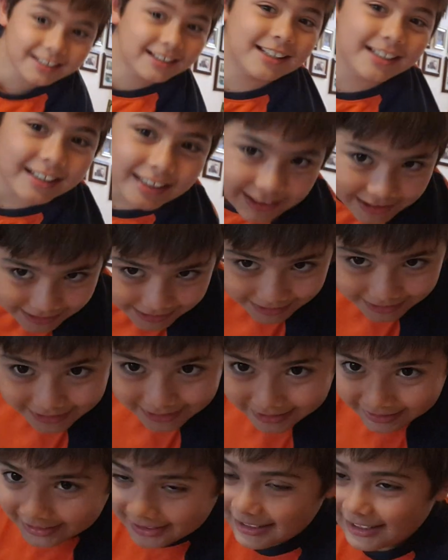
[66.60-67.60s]
Okay,
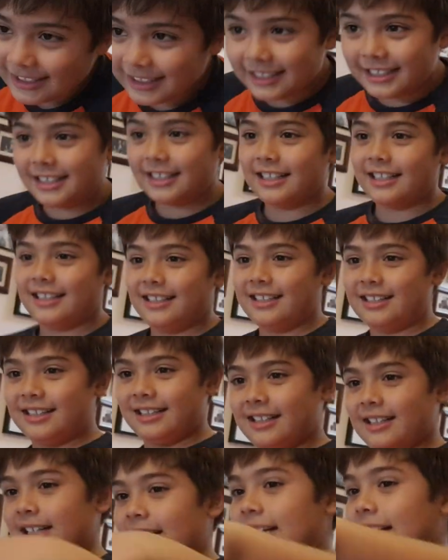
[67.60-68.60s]
that looks like a good
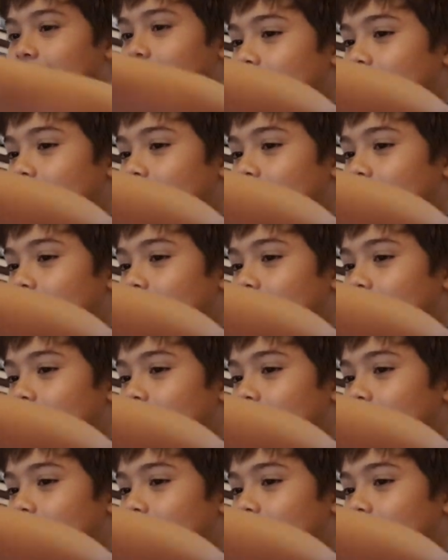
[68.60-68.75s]
idea.